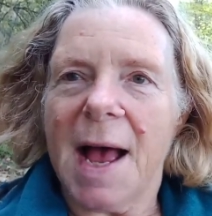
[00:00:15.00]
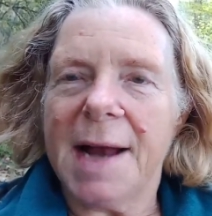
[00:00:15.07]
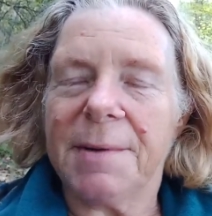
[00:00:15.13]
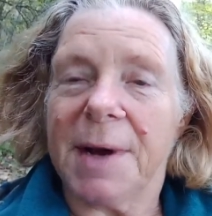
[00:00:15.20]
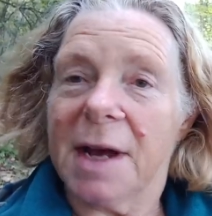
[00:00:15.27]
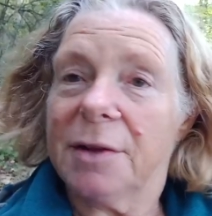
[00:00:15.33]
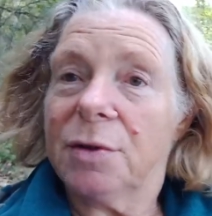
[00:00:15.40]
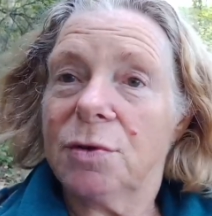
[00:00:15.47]

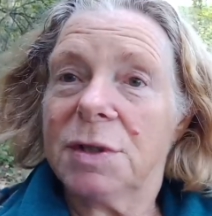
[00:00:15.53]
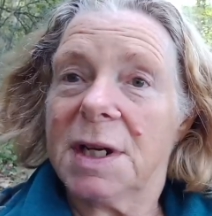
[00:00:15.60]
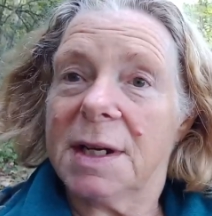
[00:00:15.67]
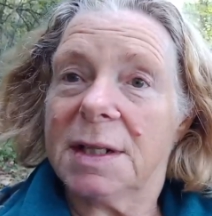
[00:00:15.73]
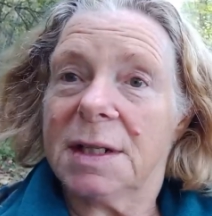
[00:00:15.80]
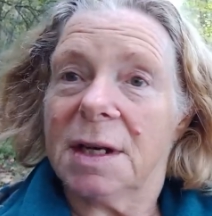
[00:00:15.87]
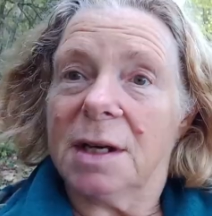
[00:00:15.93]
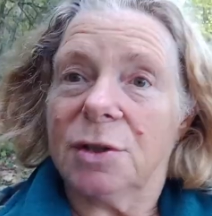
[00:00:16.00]
Anyway, I thought
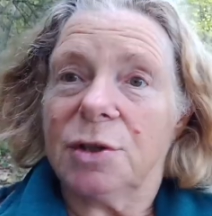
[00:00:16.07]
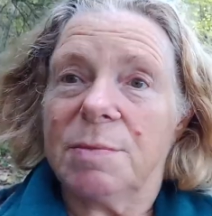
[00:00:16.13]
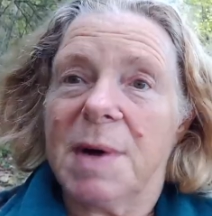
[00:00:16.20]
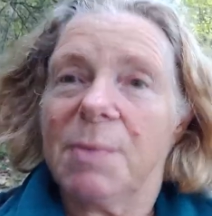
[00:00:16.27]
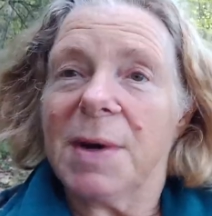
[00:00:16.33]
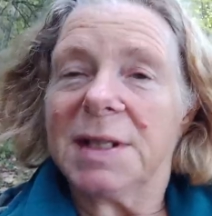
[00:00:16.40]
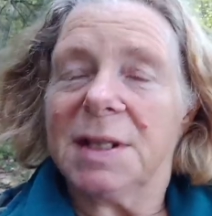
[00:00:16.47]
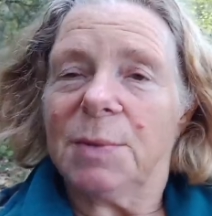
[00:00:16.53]
I'd do
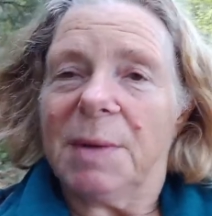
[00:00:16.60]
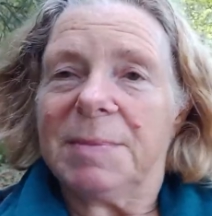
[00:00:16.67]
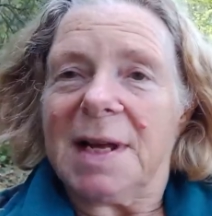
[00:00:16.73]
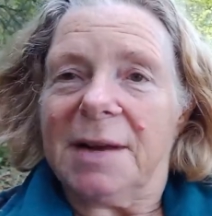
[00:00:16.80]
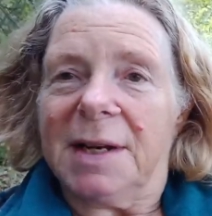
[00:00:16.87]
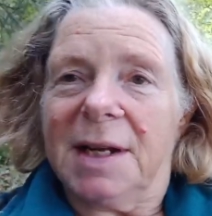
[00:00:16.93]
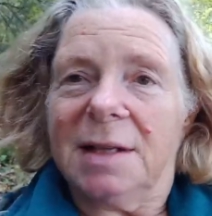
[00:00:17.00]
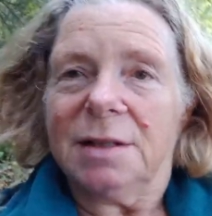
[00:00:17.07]
my Wednesday WIP
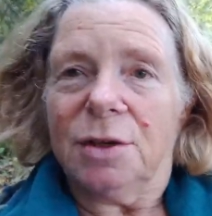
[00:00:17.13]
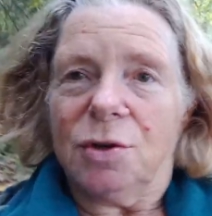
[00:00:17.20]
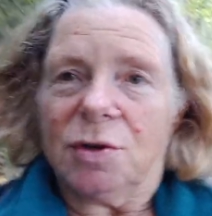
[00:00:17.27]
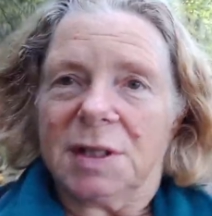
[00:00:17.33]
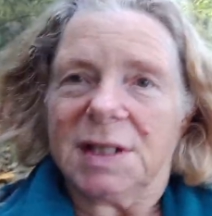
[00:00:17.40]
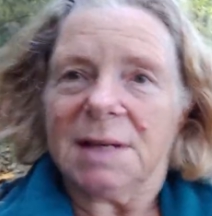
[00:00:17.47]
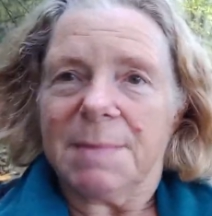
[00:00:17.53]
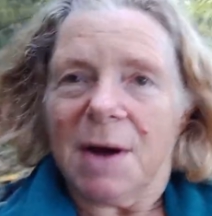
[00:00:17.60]
down here so you
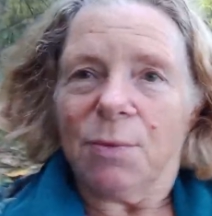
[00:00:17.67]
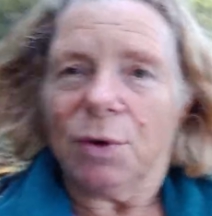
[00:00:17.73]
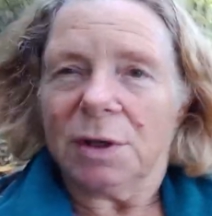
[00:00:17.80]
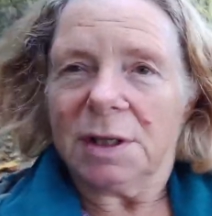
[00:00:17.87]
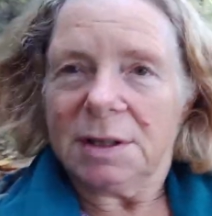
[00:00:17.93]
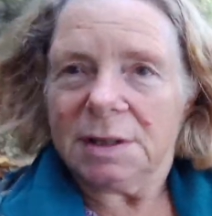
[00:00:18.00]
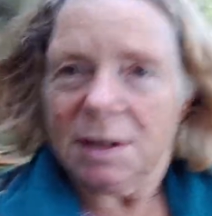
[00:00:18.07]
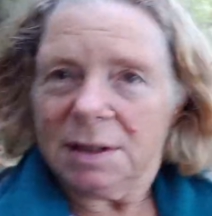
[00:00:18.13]
could see my
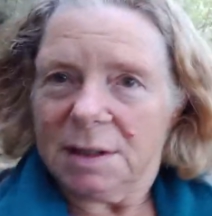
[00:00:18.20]
woodland.